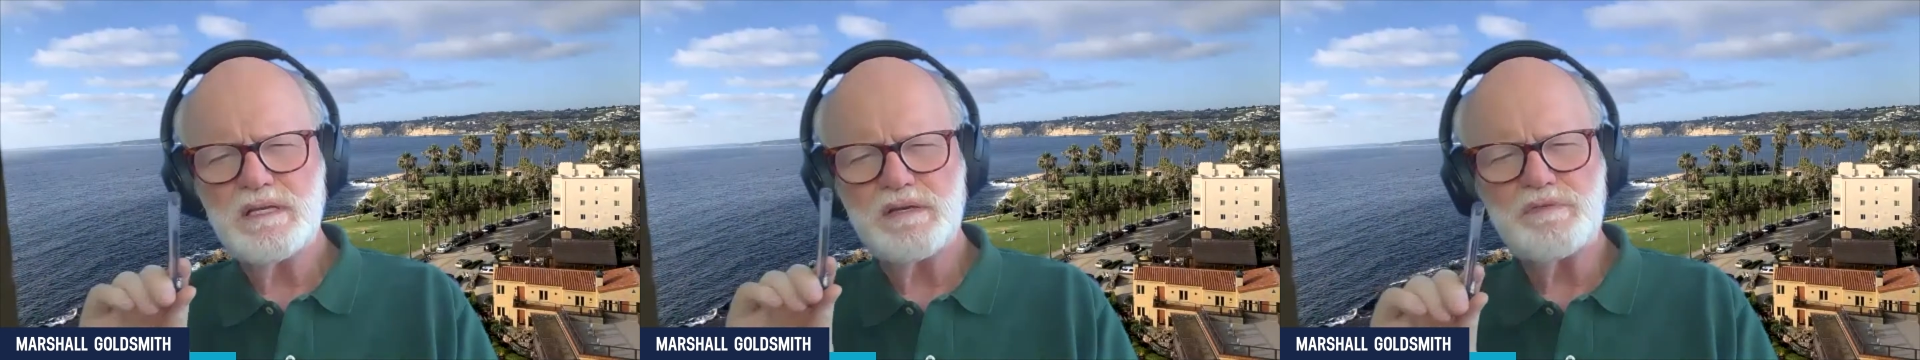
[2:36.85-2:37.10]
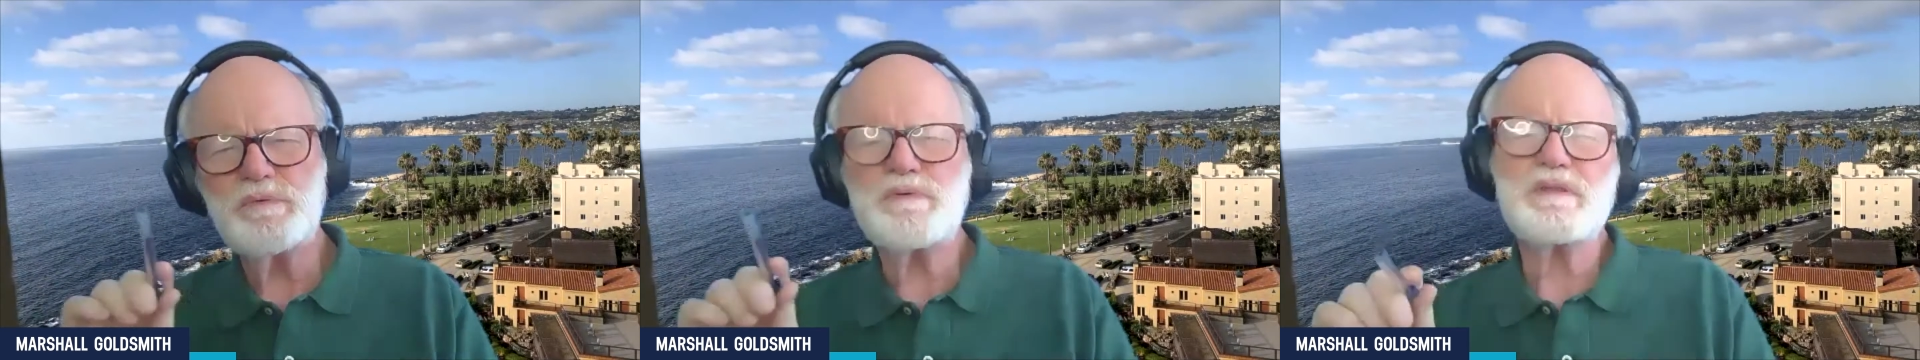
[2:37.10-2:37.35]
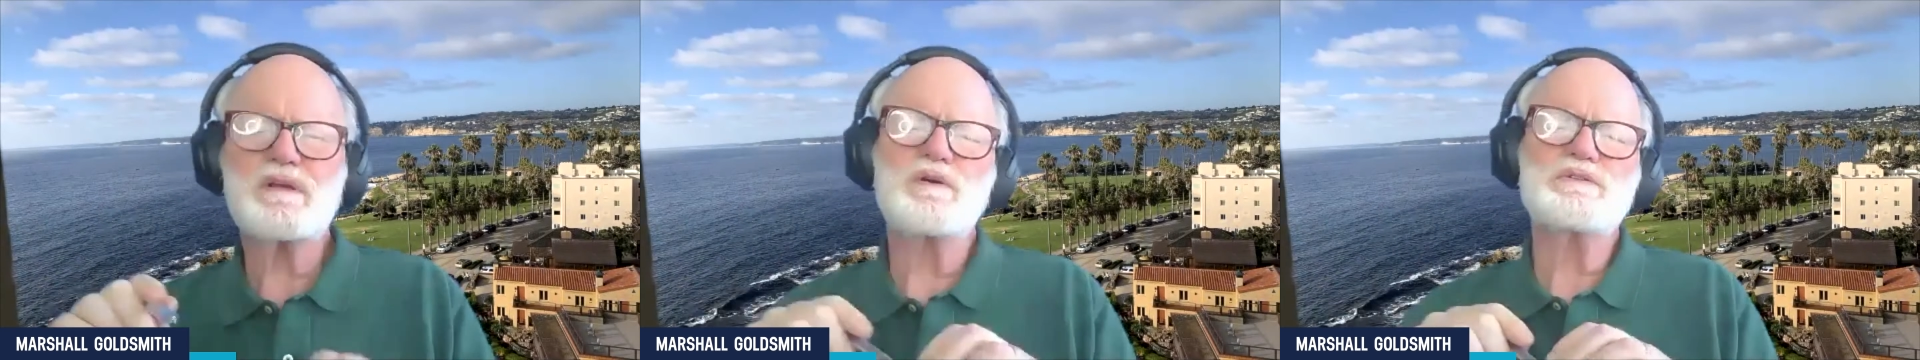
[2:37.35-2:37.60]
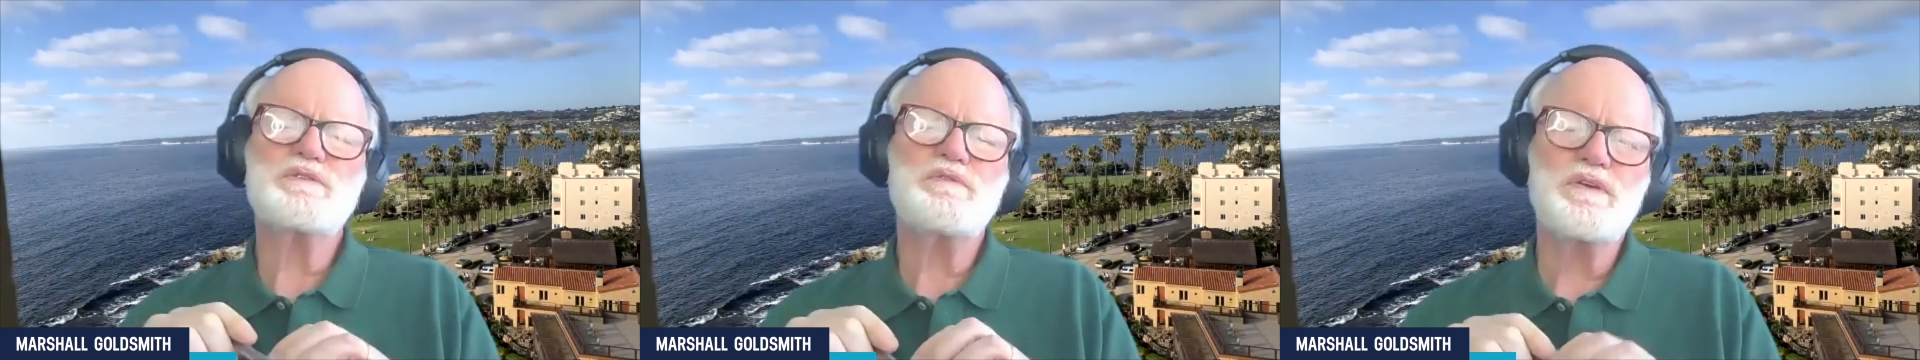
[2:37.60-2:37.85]
If you were the
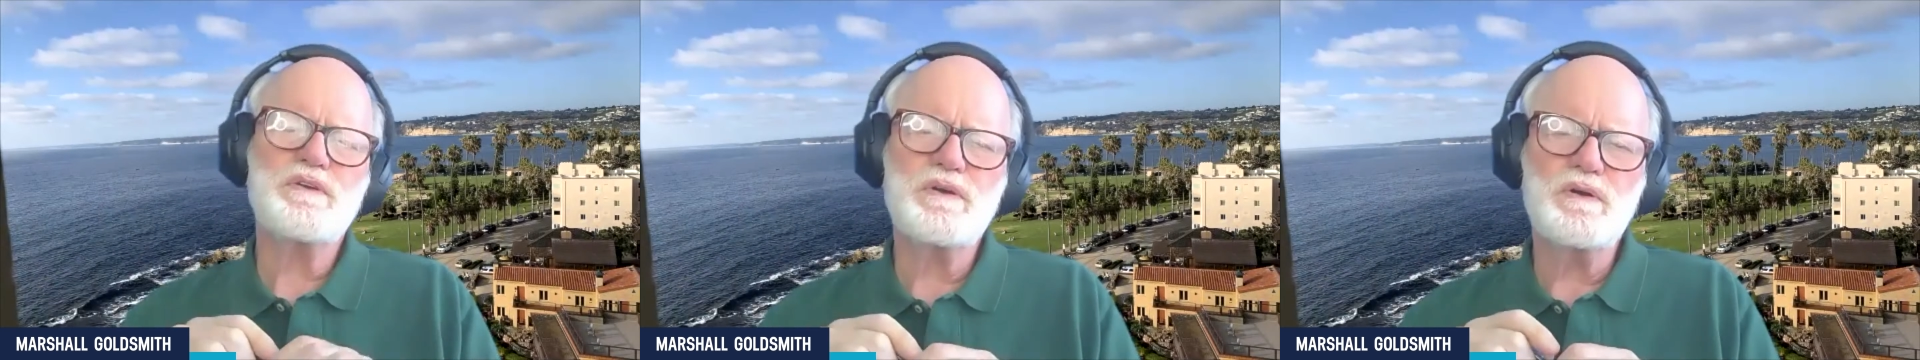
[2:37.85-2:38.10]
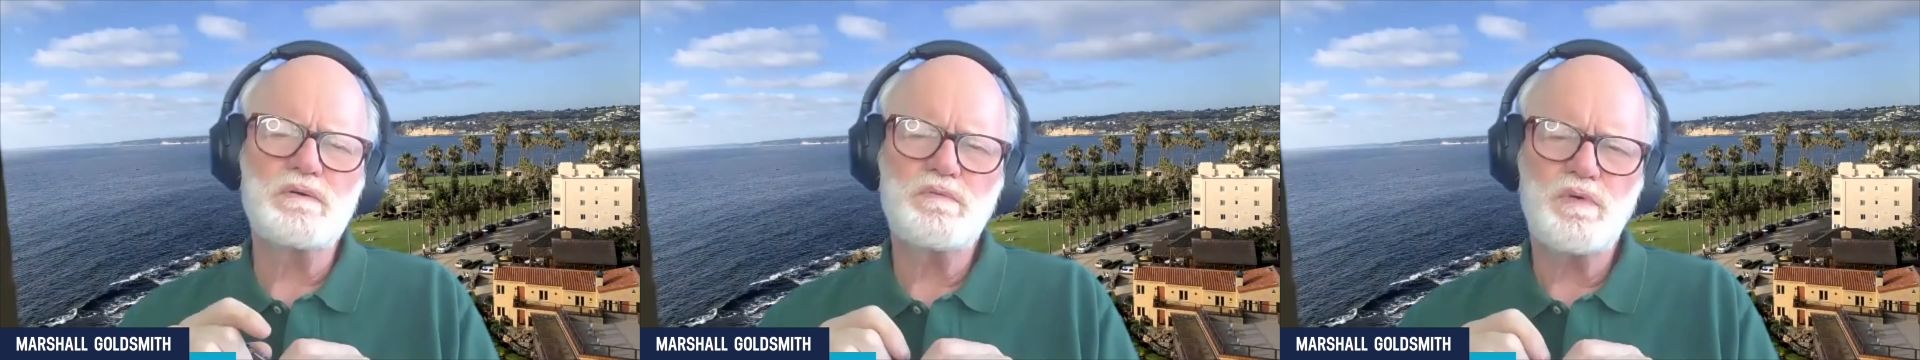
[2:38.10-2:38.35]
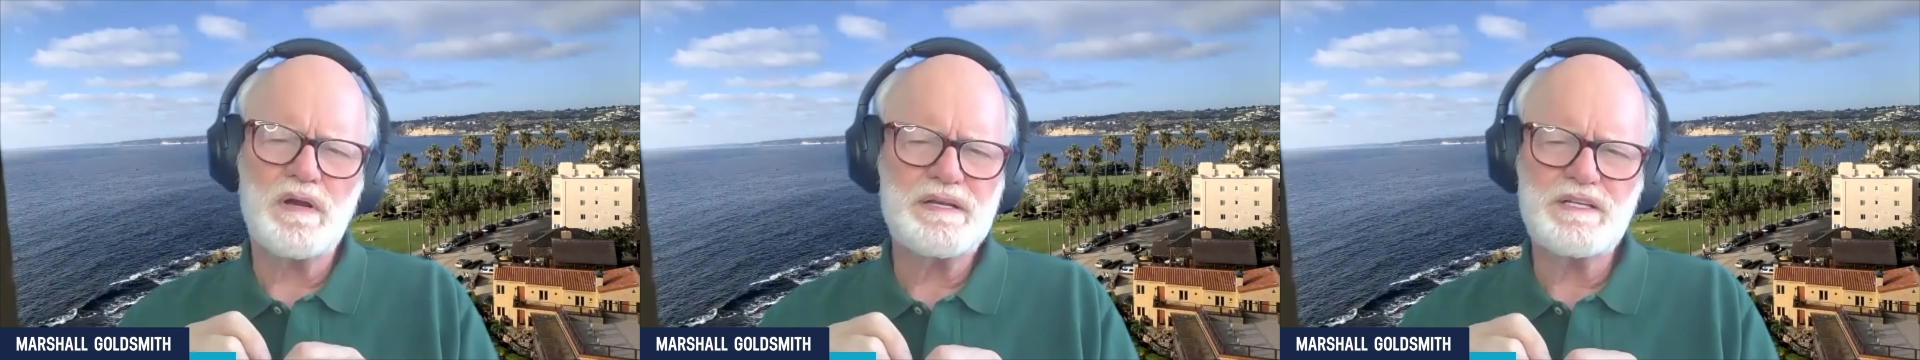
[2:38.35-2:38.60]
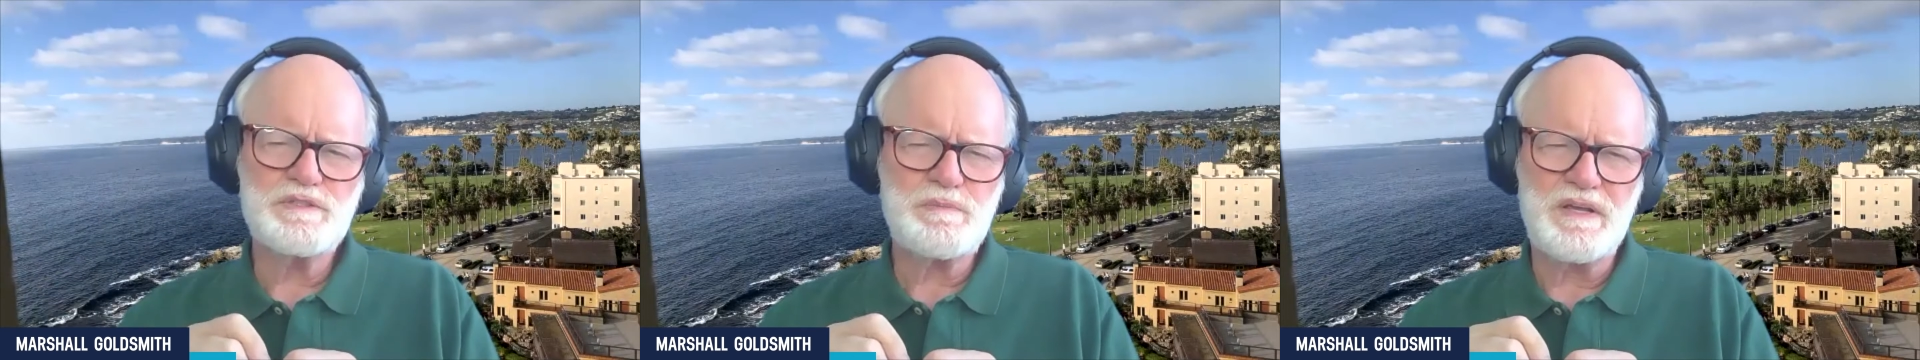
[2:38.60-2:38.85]
coach for you, what
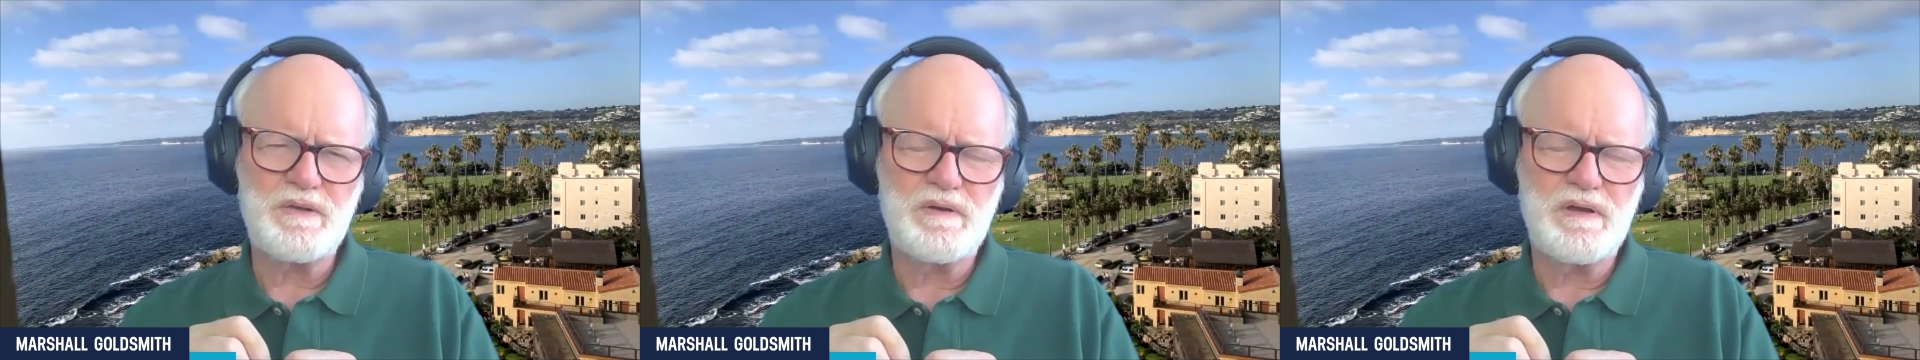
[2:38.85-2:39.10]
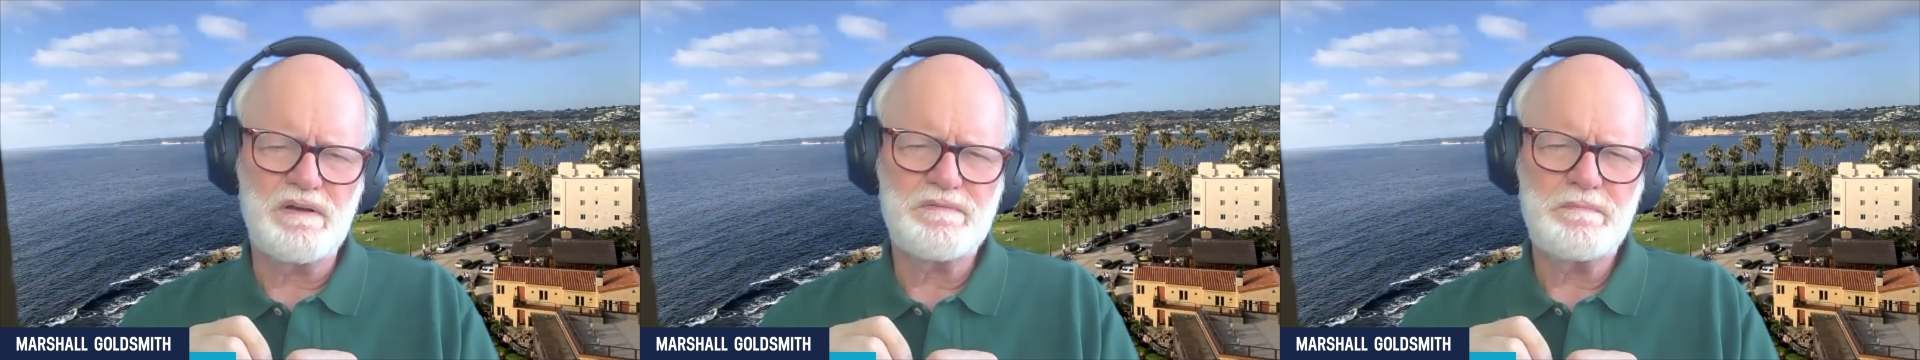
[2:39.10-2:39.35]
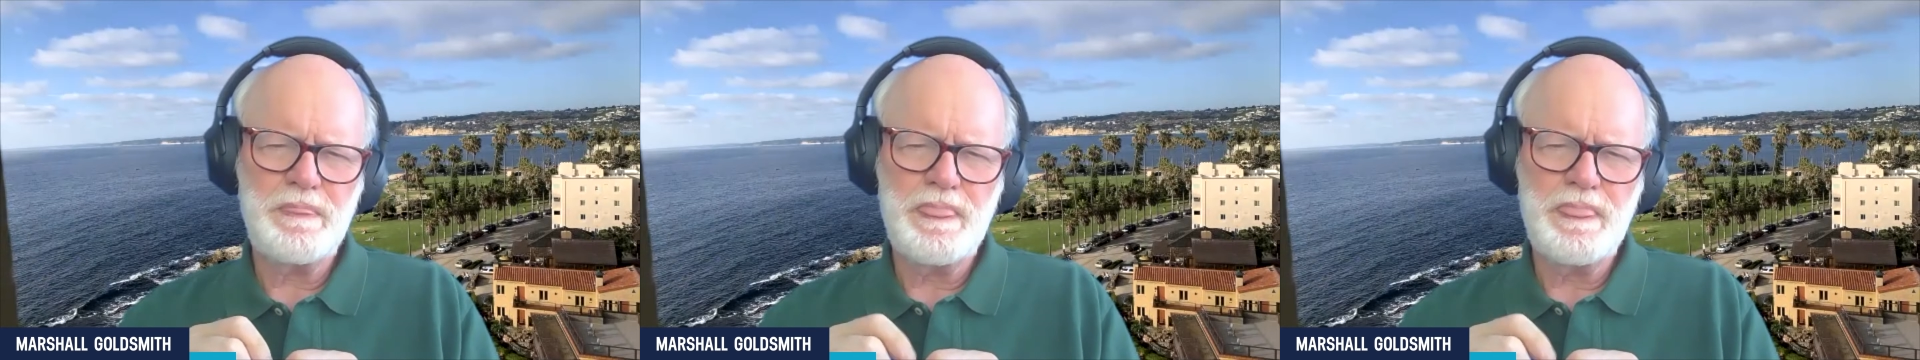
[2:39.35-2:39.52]
ideas might you have?